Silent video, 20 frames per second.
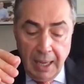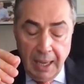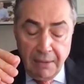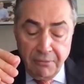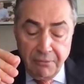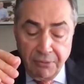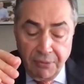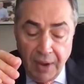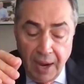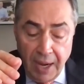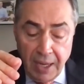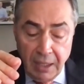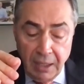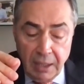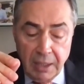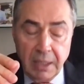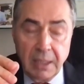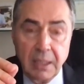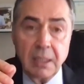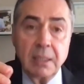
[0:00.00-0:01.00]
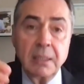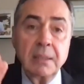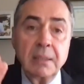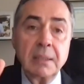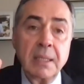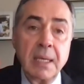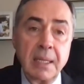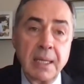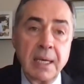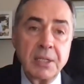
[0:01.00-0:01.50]
And finally,
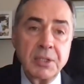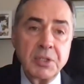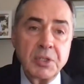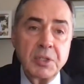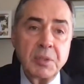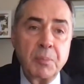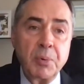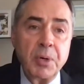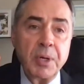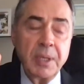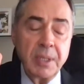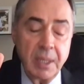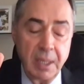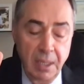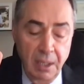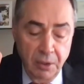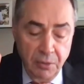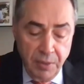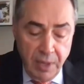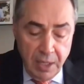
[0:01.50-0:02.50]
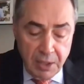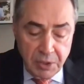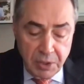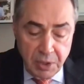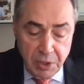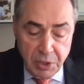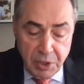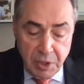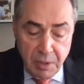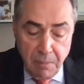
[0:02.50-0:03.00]
and that's the point that
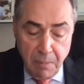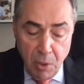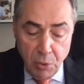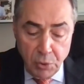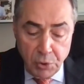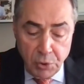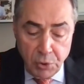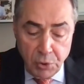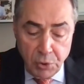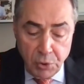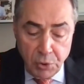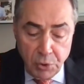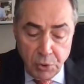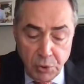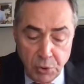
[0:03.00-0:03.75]
interests us the most,